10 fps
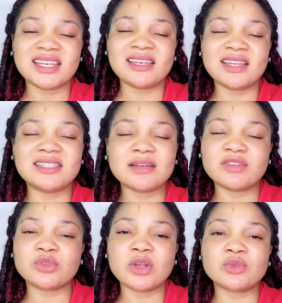The
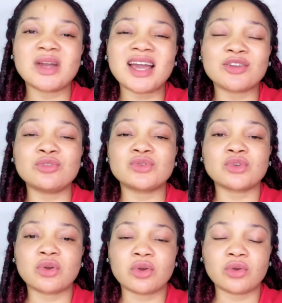devil is going to
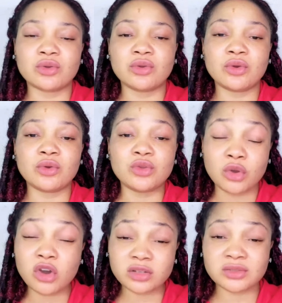accuse
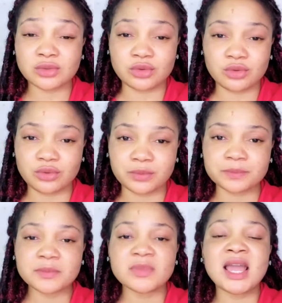God to you.
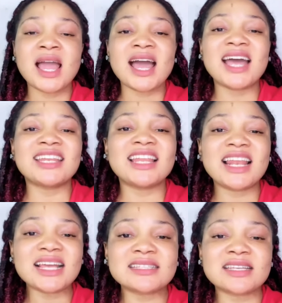And the
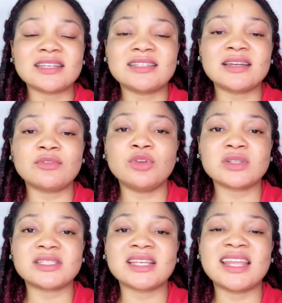last thing the devil
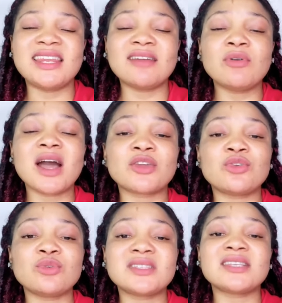does is that the devil
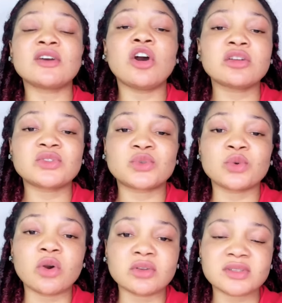accuses us
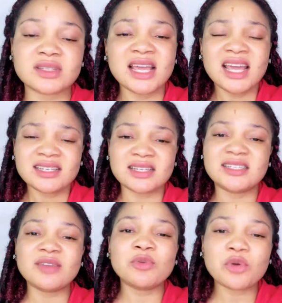to us. The
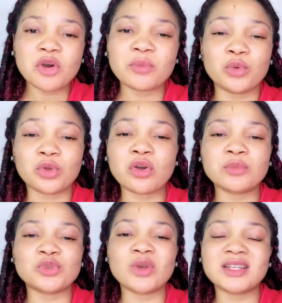devil will
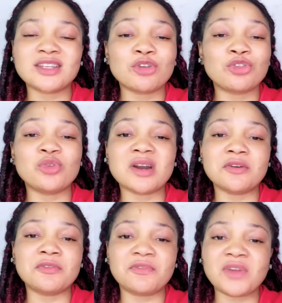come to you and tell you, you are
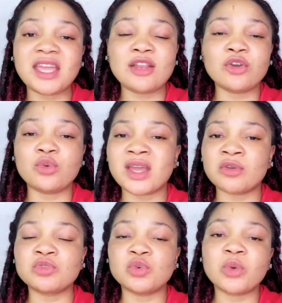a failure. You
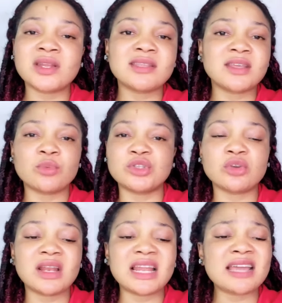cannot do anything
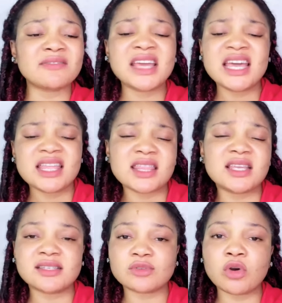with your life.
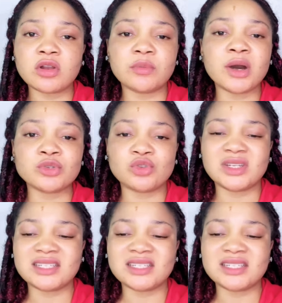This is all about you.